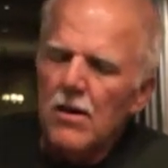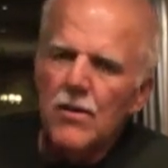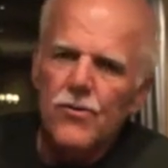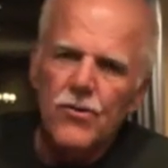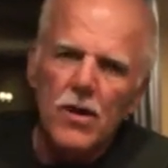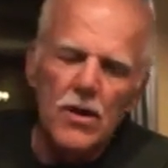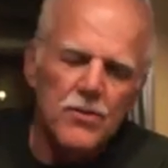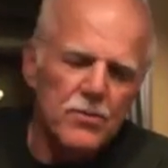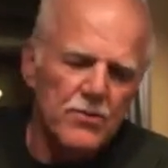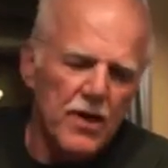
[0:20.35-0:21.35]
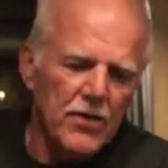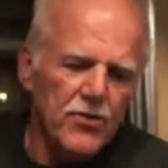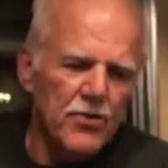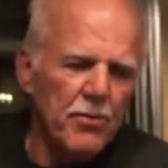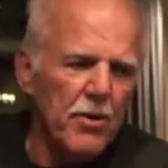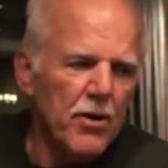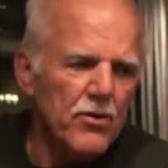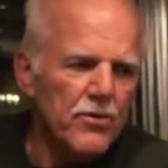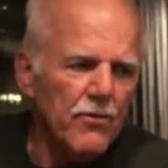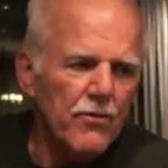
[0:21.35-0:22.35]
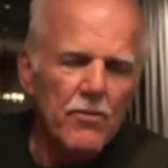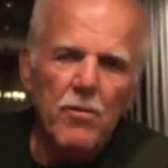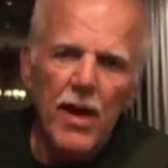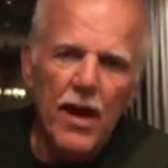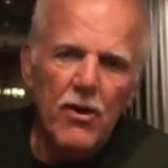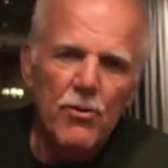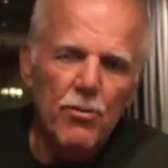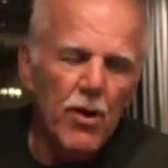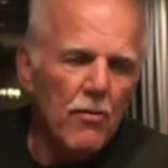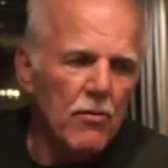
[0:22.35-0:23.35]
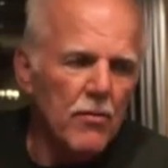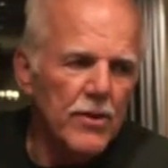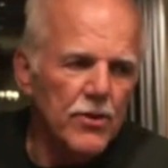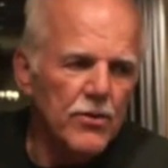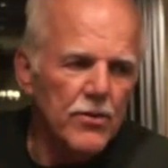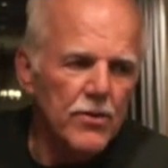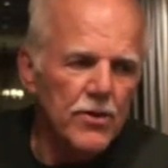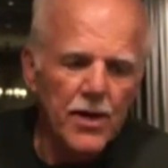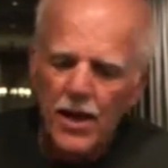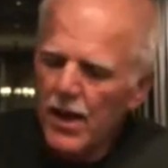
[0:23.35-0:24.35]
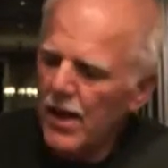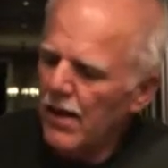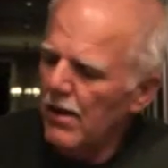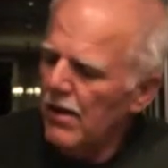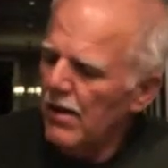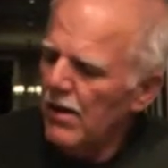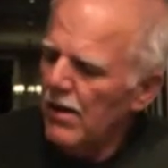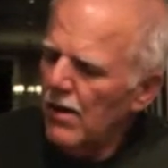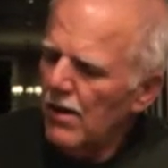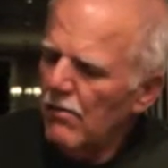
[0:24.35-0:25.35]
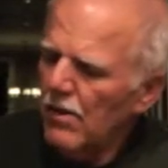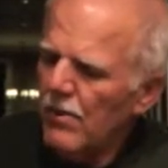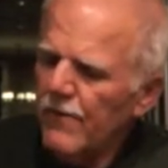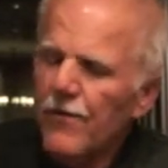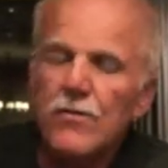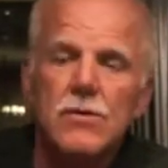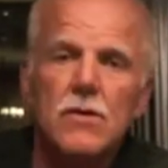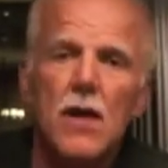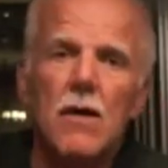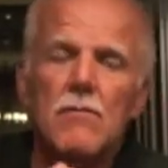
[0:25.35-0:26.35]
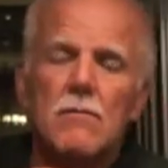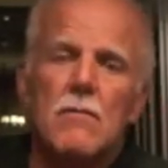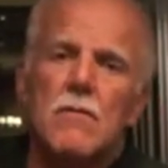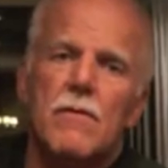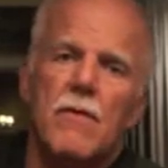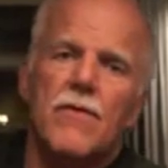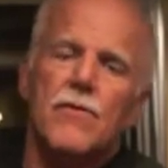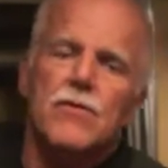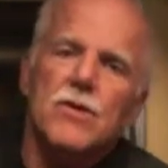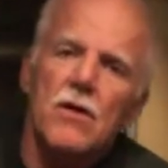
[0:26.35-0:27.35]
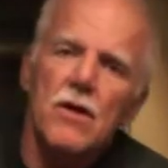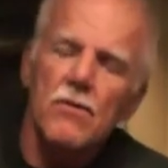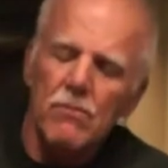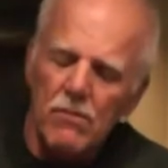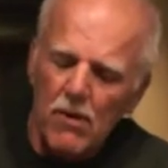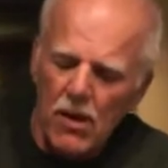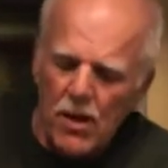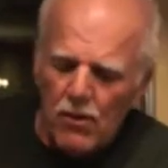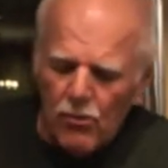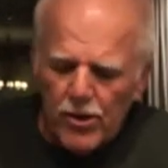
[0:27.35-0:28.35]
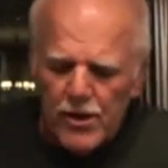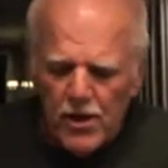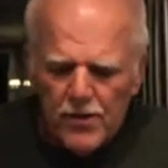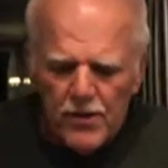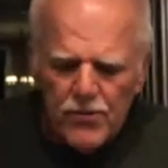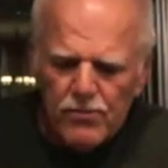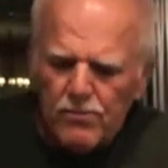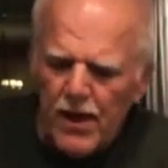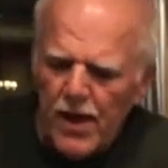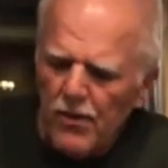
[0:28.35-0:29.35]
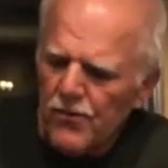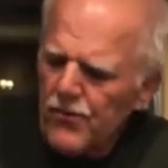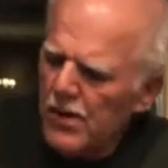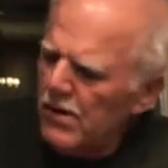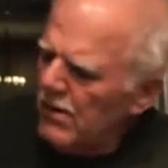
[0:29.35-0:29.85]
it's a substantial departure from the paddle you're probably using today. When we first started working on these paddles,